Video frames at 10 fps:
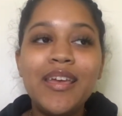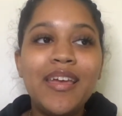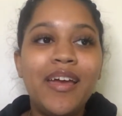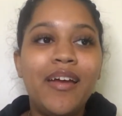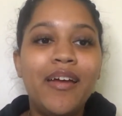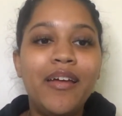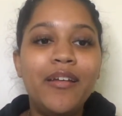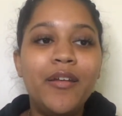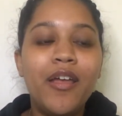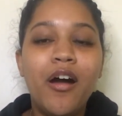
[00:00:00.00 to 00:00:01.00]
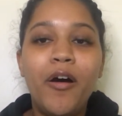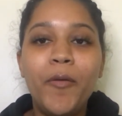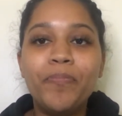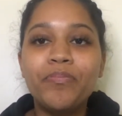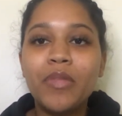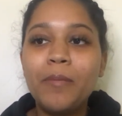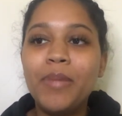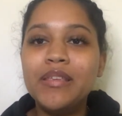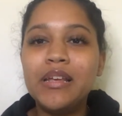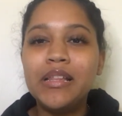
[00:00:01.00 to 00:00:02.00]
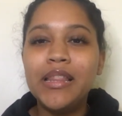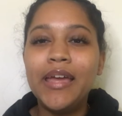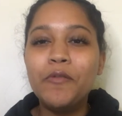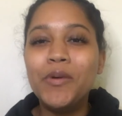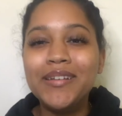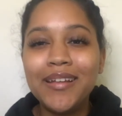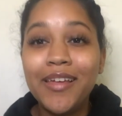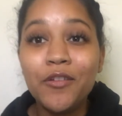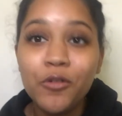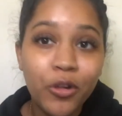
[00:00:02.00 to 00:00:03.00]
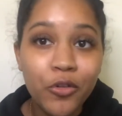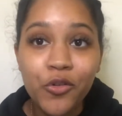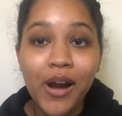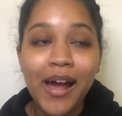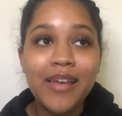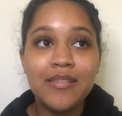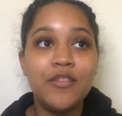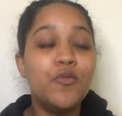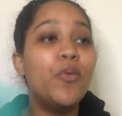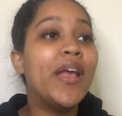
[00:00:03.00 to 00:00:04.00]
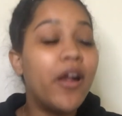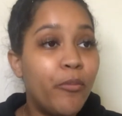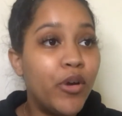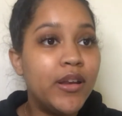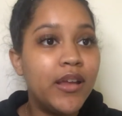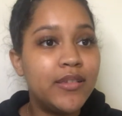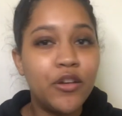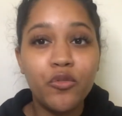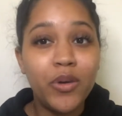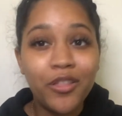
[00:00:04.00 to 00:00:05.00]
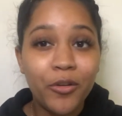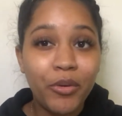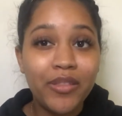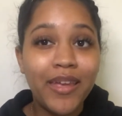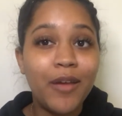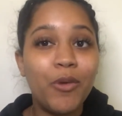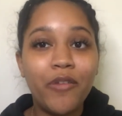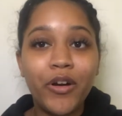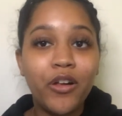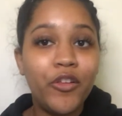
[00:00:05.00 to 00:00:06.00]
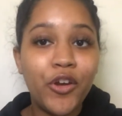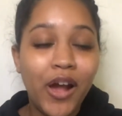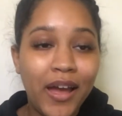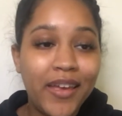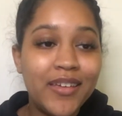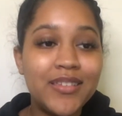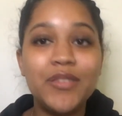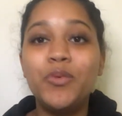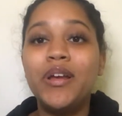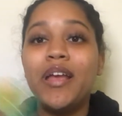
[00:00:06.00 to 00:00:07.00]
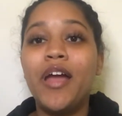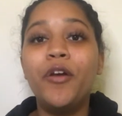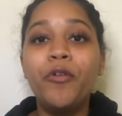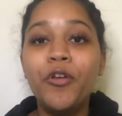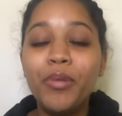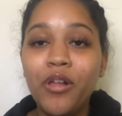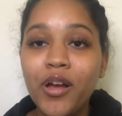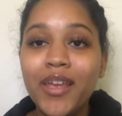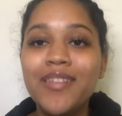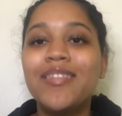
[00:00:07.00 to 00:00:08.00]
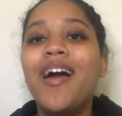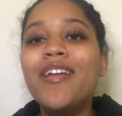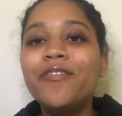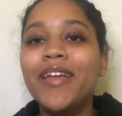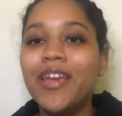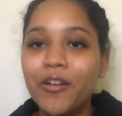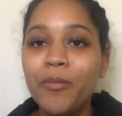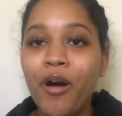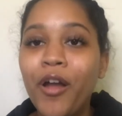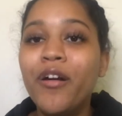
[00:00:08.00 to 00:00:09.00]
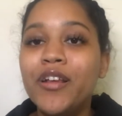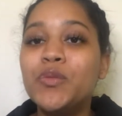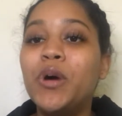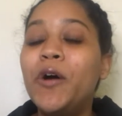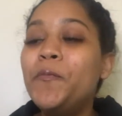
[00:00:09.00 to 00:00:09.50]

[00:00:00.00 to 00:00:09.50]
and basically like one day like you close your eyes and then you wake up one day, it's like your 23rd birthday, and whatever color your eye is what category you belong in. It's kind of like Harry Potter as well.